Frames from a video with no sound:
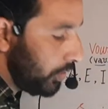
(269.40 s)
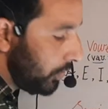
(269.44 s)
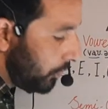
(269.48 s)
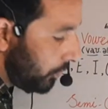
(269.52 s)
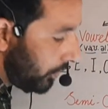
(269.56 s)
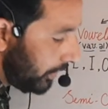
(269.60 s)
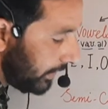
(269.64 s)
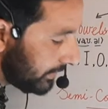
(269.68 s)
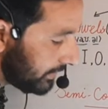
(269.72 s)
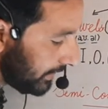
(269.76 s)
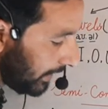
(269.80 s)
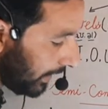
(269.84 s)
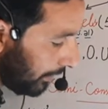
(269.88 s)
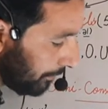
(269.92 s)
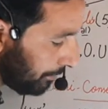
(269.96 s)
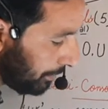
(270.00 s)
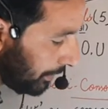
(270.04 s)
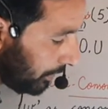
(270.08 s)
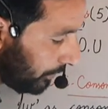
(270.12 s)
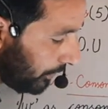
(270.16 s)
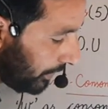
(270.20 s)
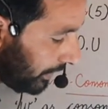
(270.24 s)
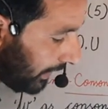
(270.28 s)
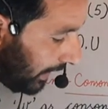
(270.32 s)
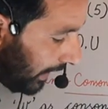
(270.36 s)
For
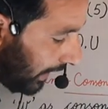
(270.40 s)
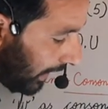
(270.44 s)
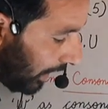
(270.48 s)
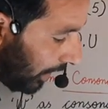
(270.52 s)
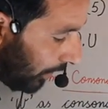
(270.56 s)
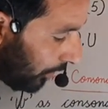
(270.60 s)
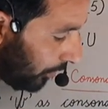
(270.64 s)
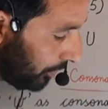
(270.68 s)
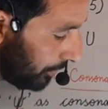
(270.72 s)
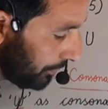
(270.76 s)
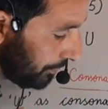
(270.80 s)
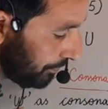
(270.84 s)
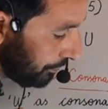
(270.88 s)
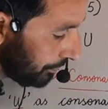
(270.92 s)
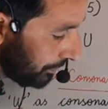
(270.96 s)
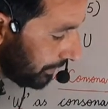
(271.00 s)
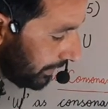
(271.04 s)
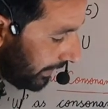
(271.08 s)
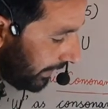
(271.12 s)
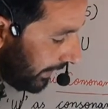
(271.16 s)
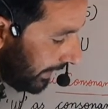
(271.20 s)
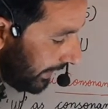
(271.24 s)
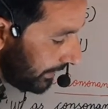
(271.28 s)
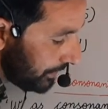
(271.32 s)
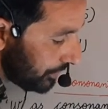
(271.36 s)
example, we have
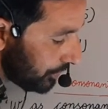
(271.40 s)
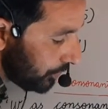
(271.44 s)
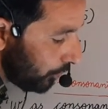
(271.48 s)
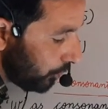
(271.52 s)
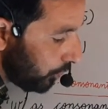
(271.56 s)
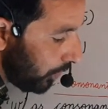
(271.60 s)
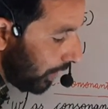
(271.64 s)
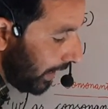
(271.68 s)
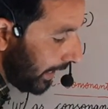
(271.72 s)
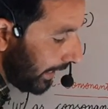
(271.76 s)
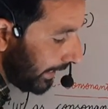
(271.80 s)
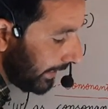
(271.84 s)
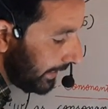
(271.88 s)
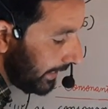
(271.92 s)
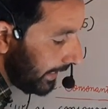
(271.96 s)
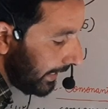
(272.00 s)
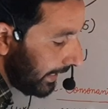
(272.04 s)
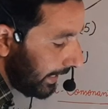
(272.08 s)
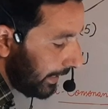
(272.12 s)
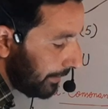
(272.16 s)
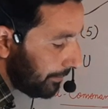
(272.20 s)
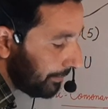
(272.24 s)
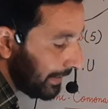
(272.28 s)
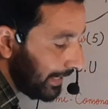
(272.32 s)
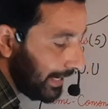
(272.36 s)

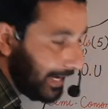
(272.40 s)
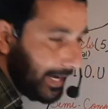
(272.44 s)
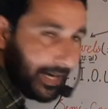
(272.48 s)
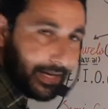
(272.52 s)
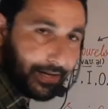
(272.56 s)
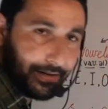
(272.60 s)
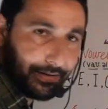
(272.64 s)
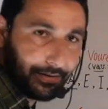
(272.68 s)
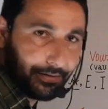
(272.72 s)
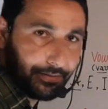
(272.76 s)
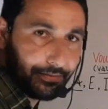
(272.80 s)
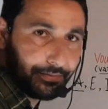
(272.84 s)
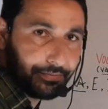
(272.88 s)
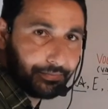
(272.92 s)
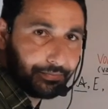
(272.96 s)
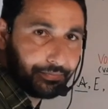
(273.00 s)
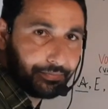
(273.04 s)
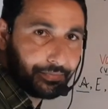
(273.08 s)
H-Y-M-N.